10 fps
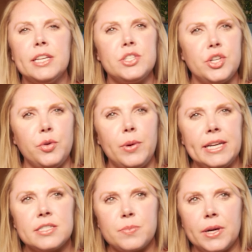in
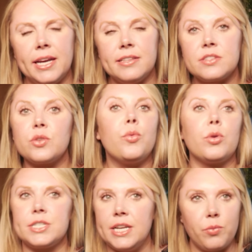2-week sprints
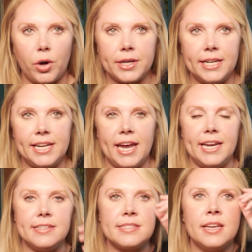or 10 working
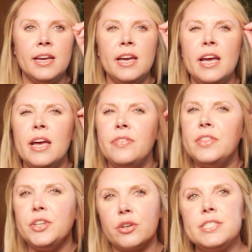days,
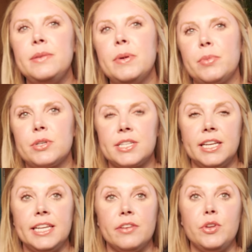then your team members
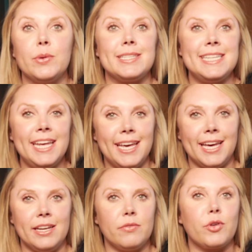can give you a
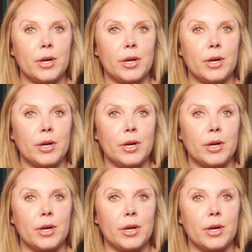10 for